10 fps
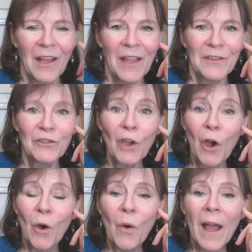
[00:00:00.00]

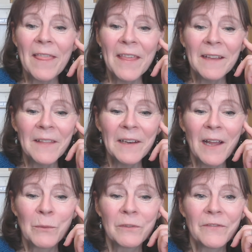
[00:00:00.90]
So I think that
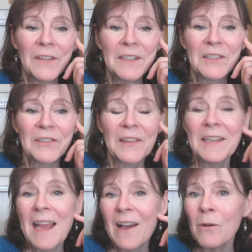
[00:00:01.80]
I will finish
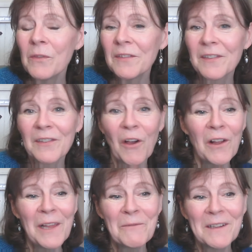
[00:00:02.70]
now. This is
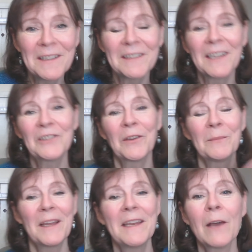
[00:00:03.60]
all I wanted to touch on
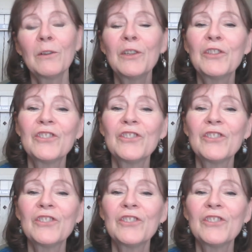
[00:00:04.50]
by now.